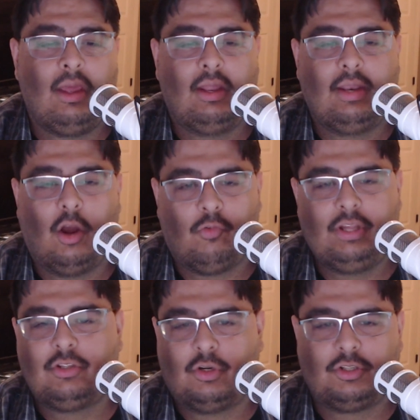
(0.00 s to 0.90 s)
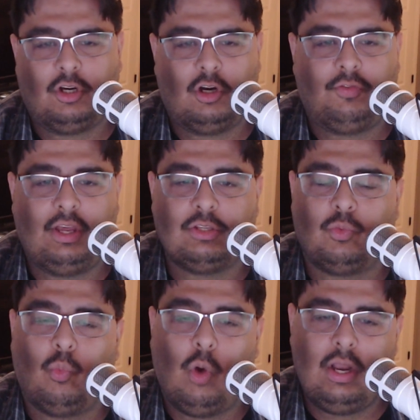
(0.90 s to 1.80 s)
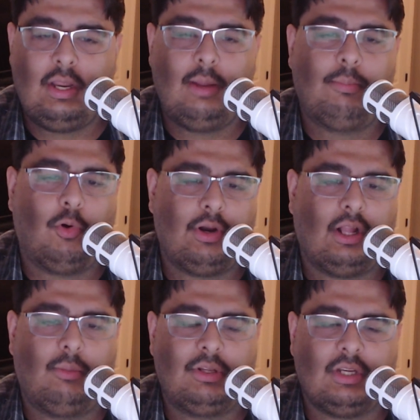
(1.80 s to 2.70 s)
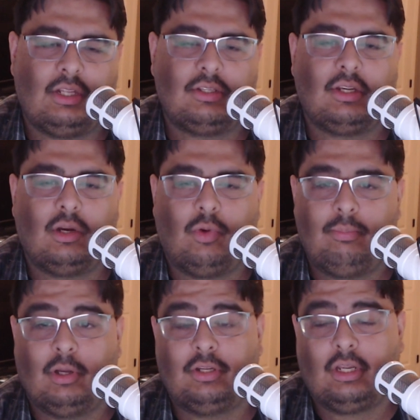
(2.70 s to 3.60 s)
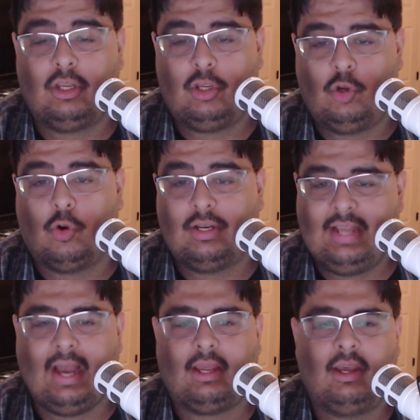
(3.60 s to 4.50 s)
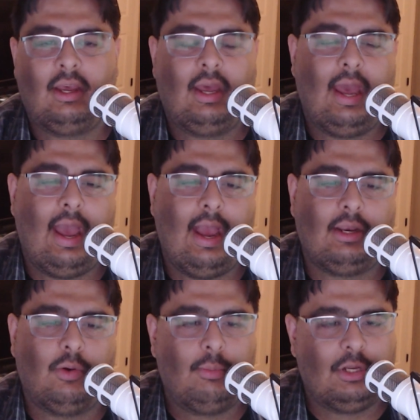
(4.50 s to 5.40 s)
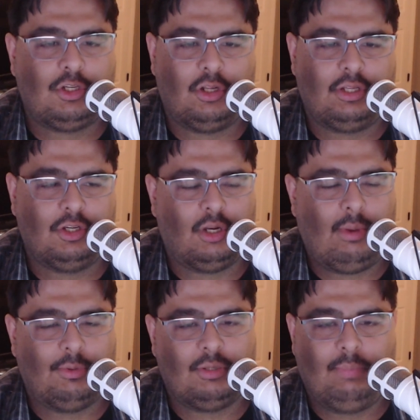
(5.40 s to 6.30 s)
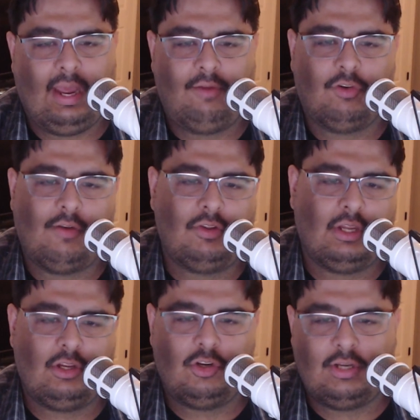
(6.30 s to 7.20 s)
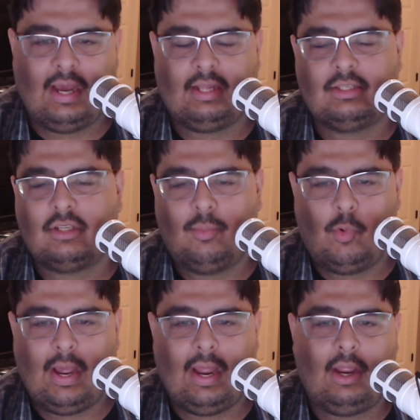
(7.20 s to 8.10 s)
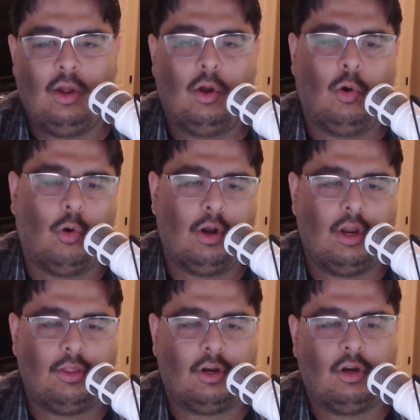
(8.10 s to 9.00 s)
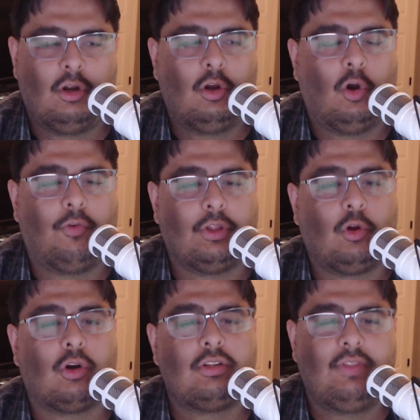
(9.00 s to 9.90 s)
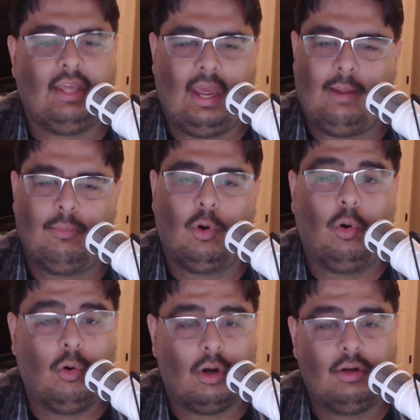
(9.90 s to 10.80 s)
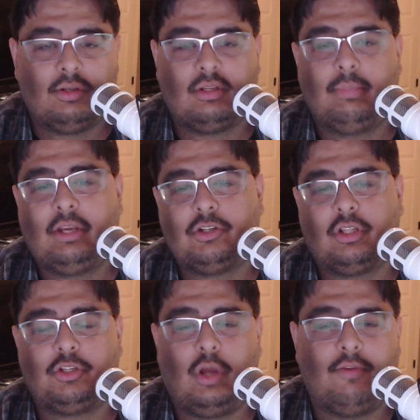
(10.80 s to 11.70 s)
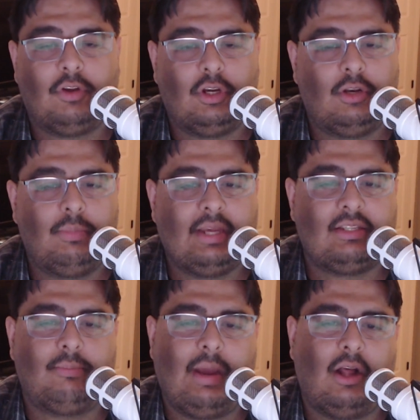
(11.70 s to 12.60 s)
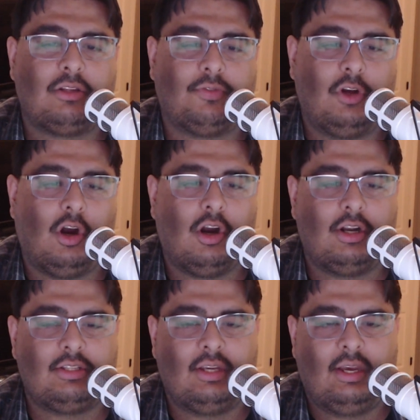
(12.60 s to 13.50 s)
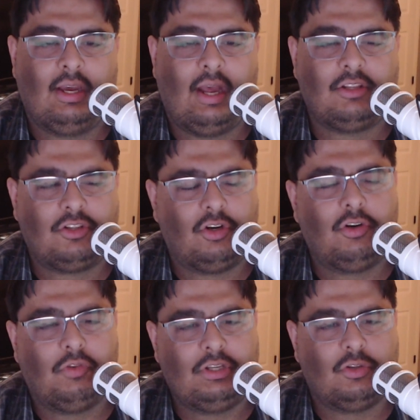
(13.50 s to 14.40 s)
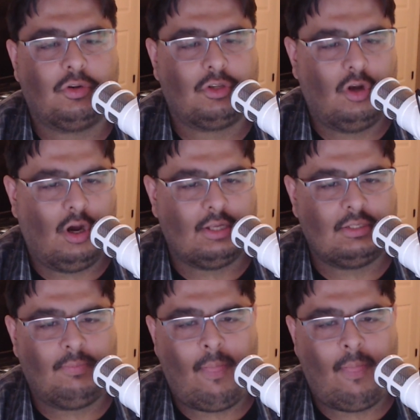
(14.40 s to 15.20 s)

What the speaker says: Now, a resource curve is one important element to consider when building your deck. And you want to make sure that you're going to be able to pay for everything in your deck in some way or another over the course of the game, or to make sure that you have a good mix and balance of cards at certain resource costs.